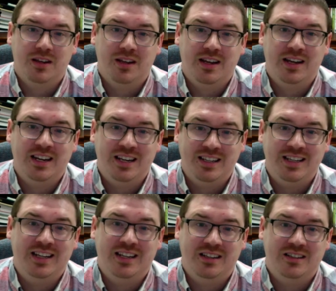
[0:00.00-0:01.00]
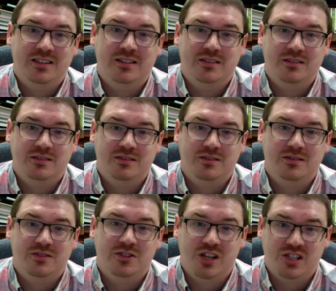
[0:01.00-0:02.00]
and he did it
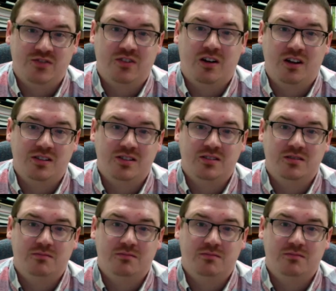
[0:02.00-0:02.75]
just for us.